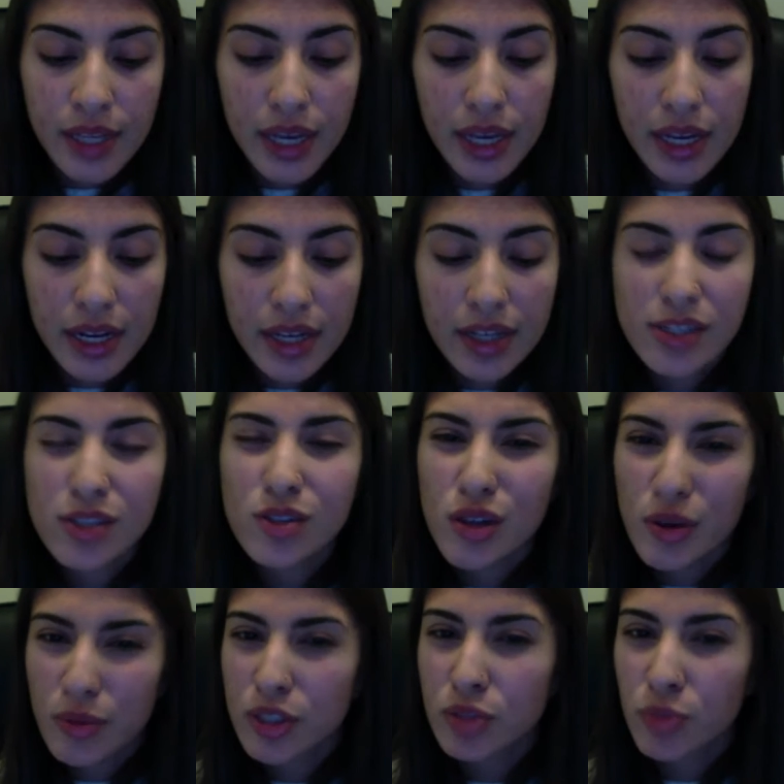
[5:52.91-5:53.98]

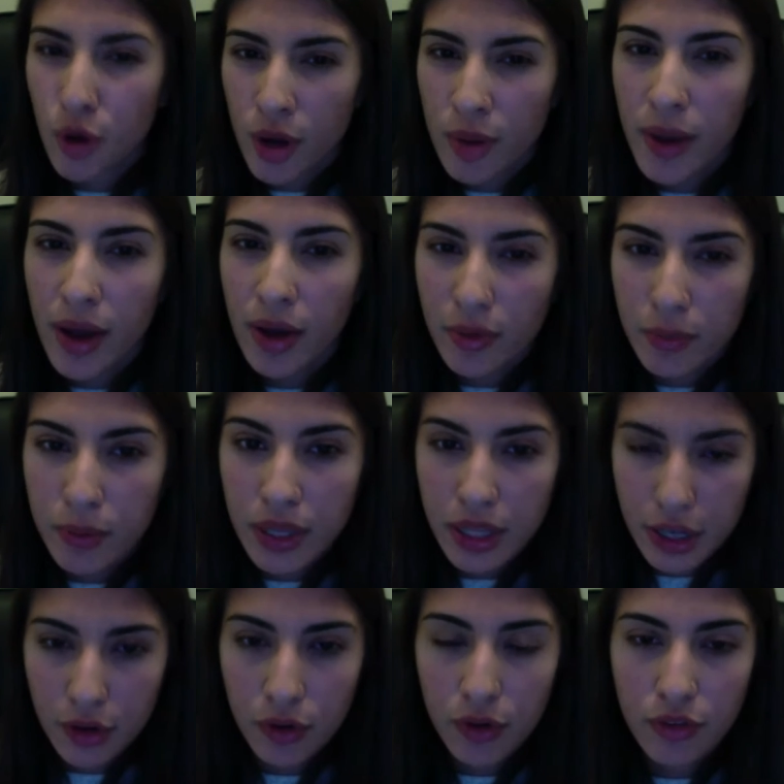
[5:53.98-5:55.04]
it was more about
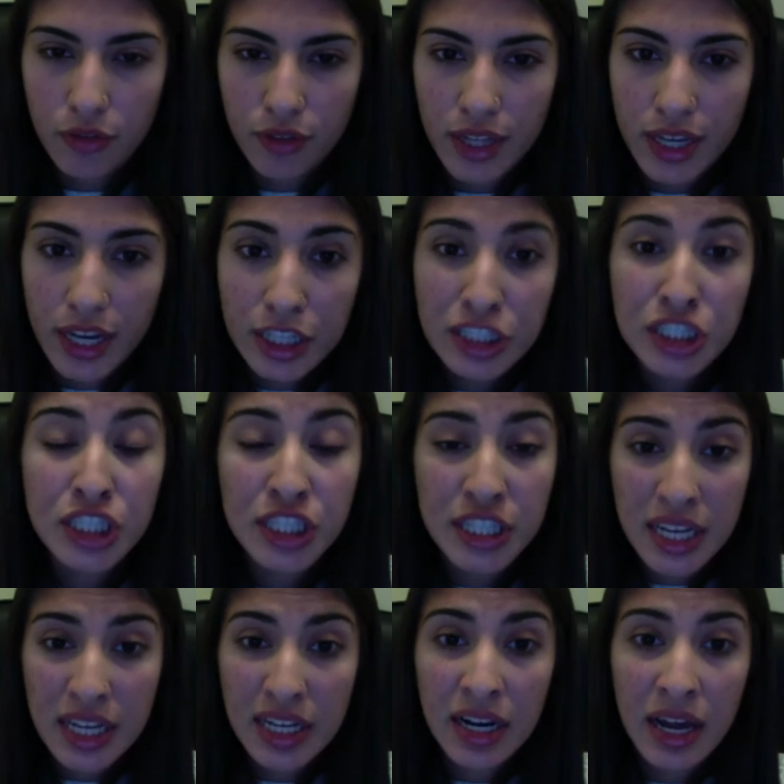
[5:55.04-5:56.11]
political affiliation
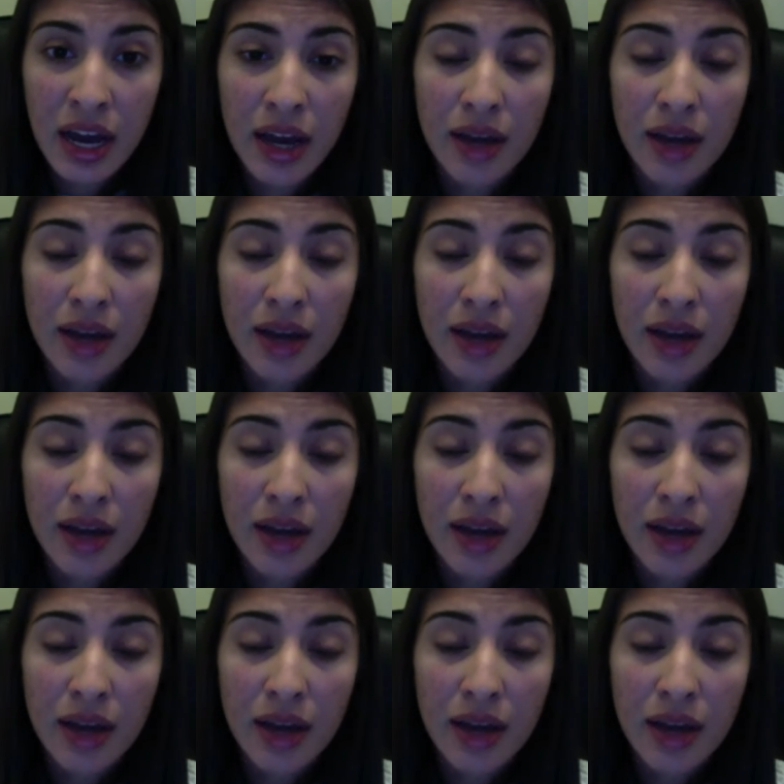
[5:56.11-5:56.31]
than